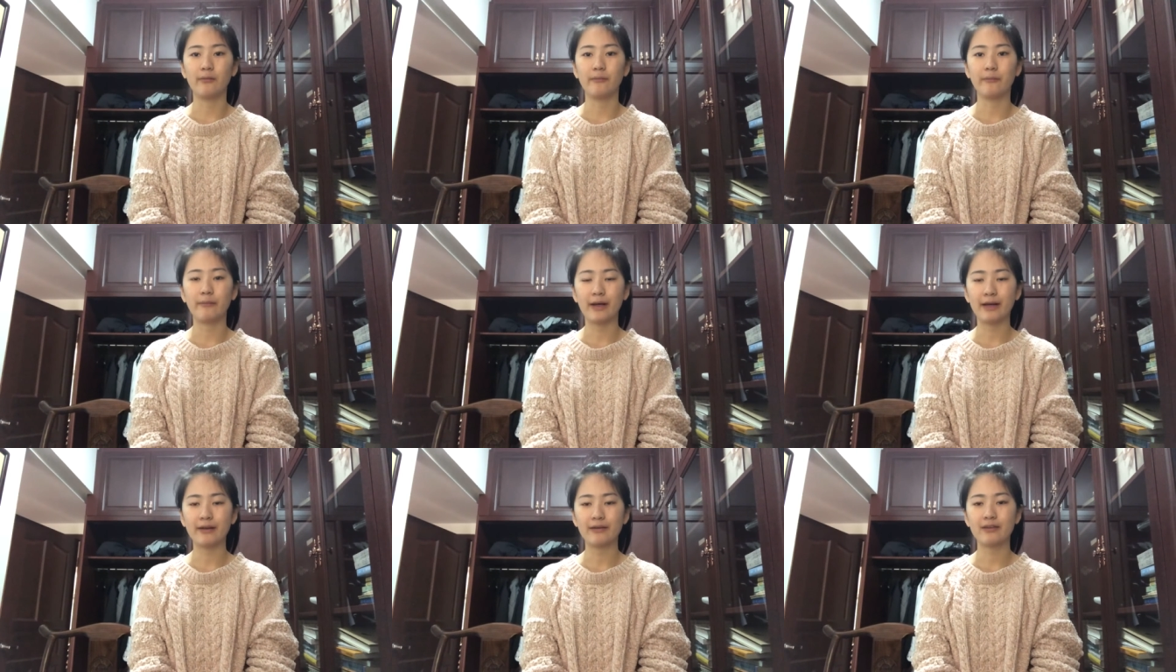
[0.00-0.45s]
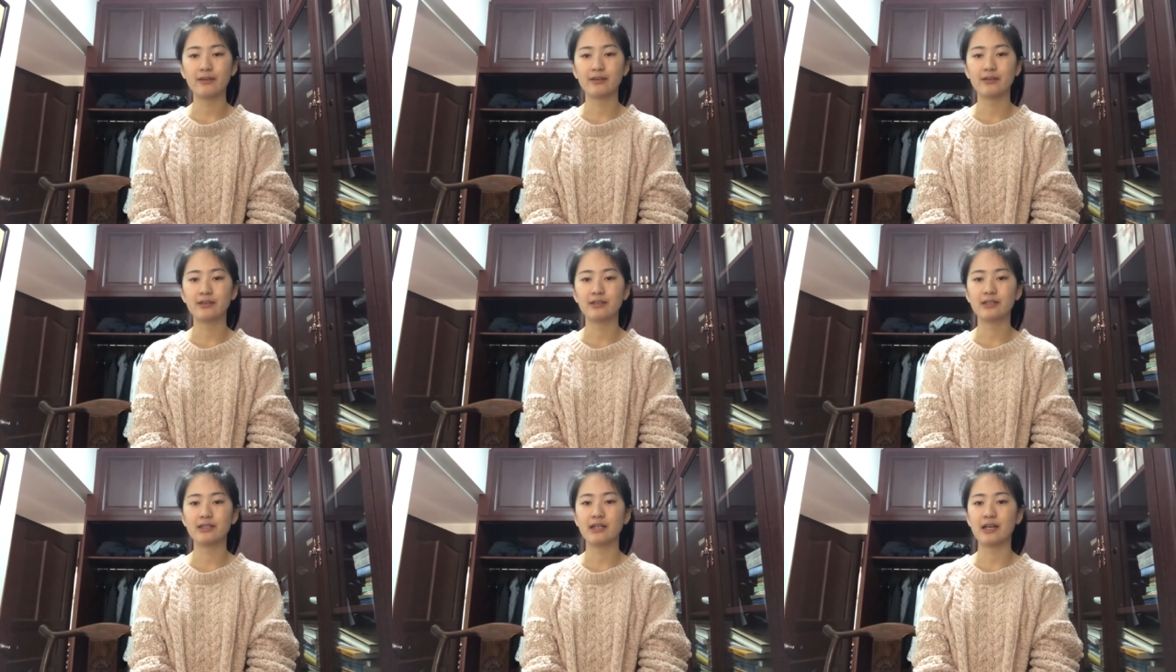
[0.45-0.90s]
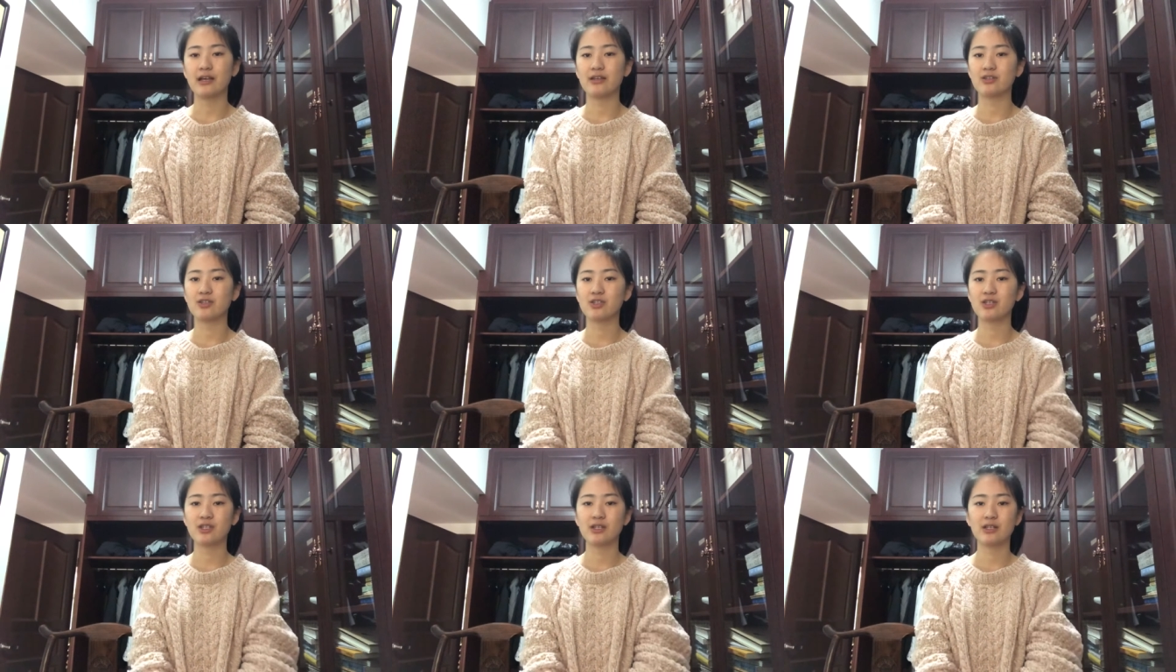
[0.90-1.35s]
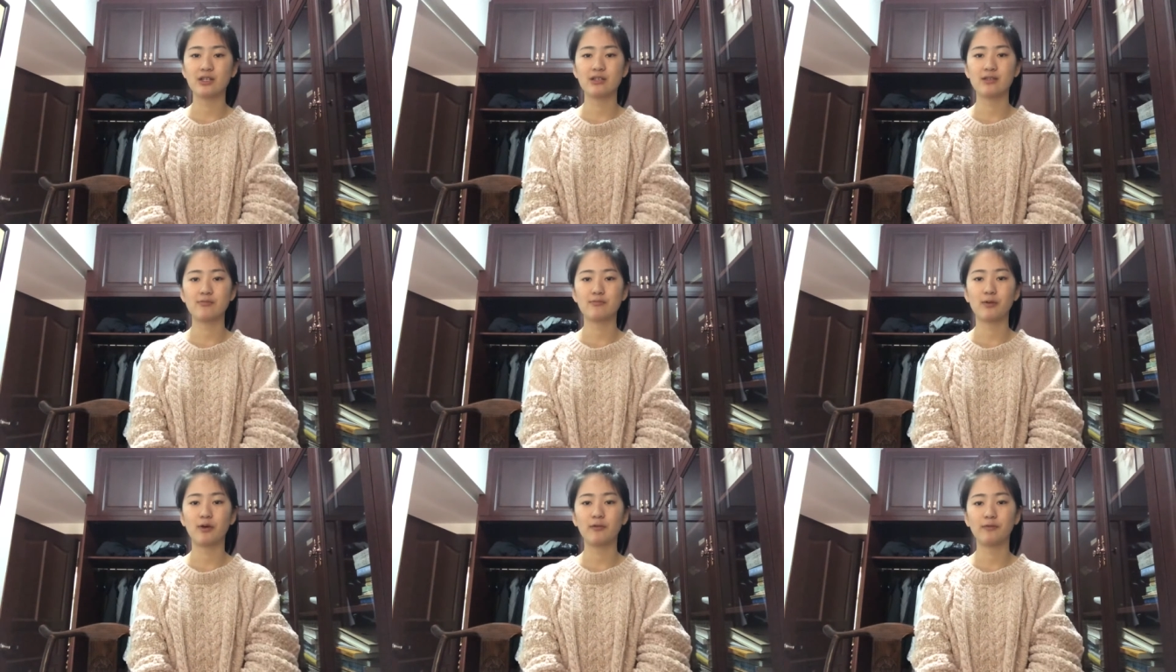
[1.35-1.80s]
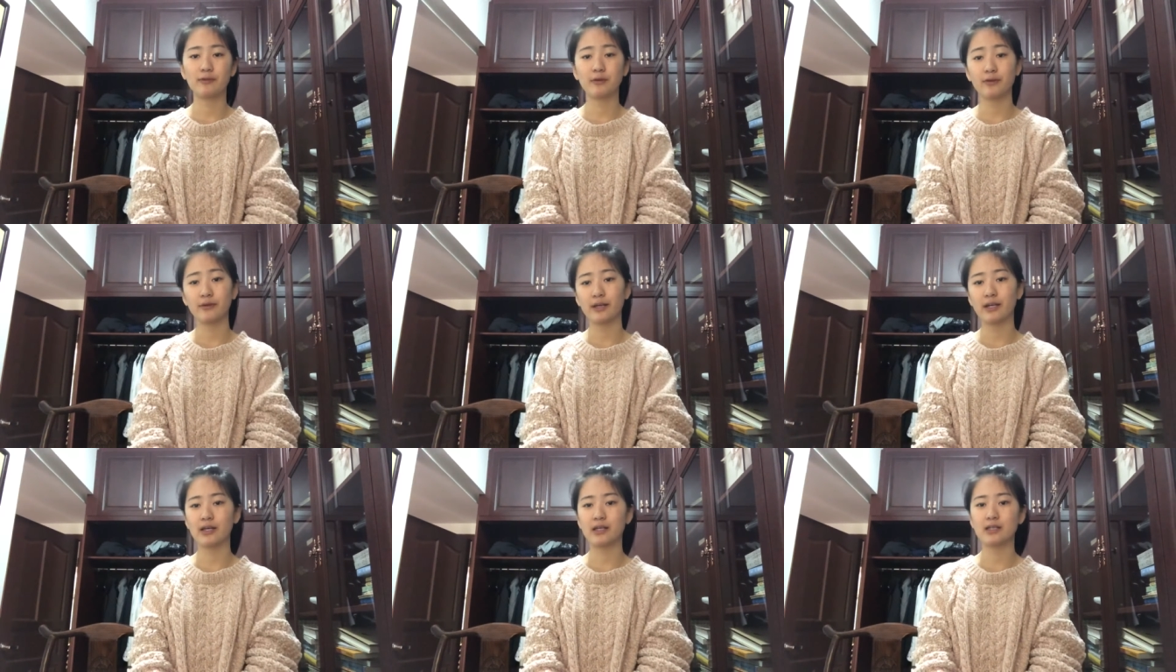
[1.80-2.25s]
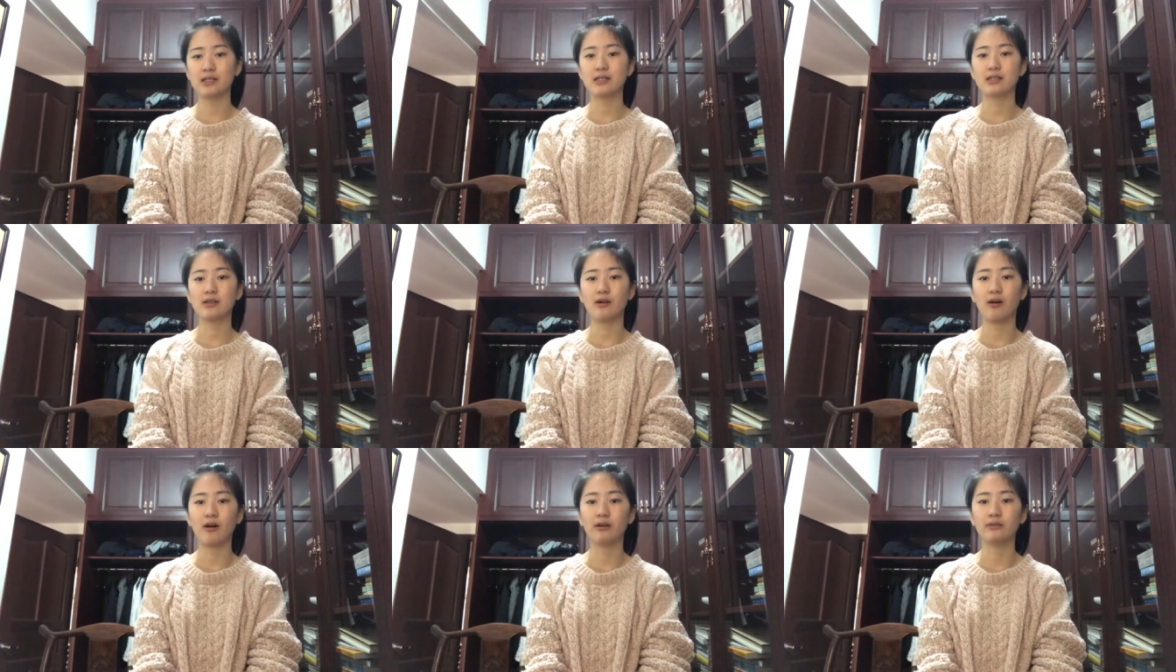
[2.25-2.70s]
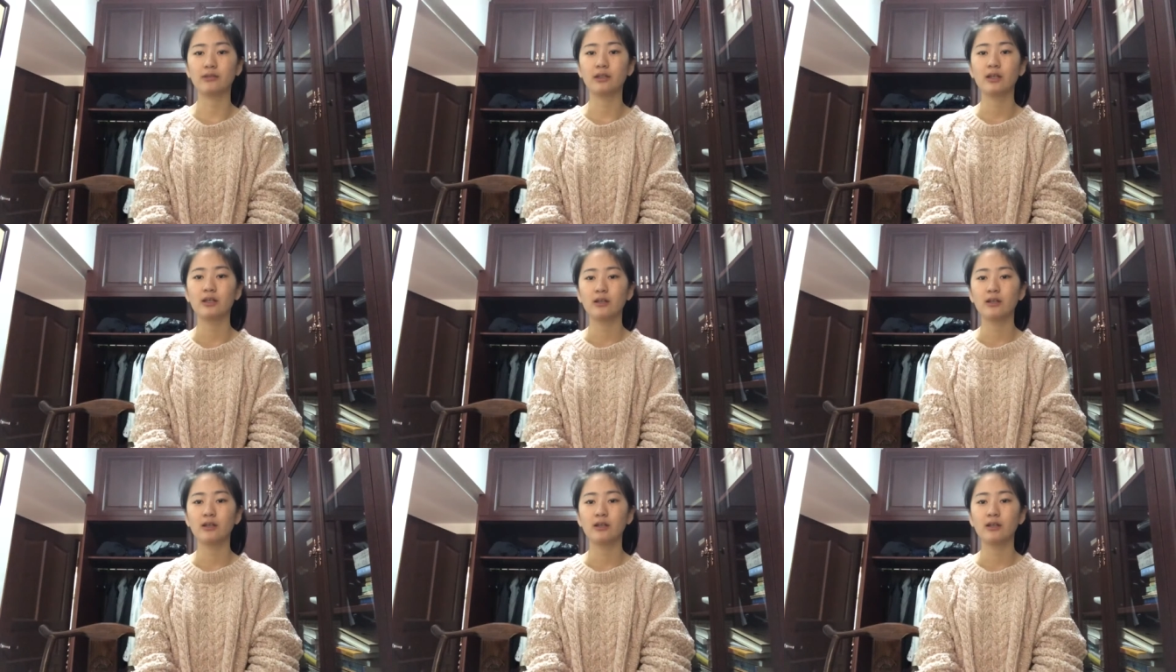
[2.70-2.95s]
method, and she's more focused on